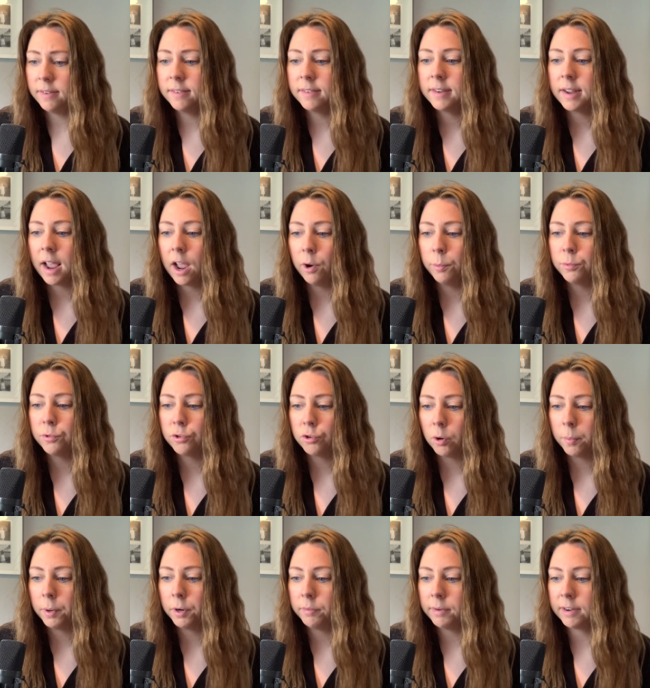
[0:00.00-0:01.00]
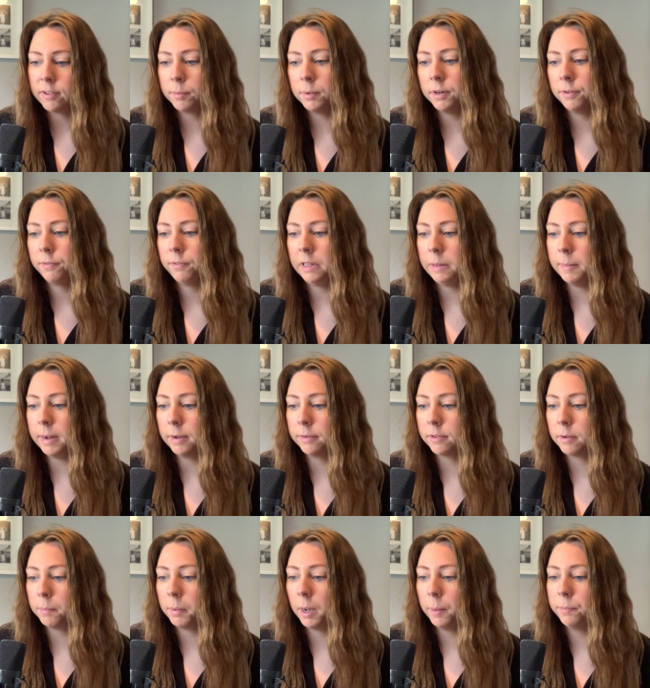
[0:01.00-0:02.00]
is to help stop harassment of females
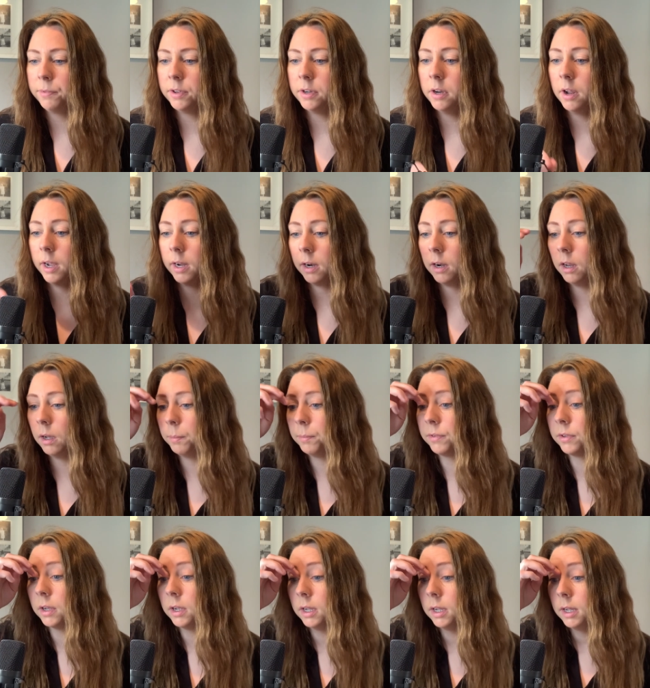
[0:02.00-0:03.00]
at pubs and nightclubs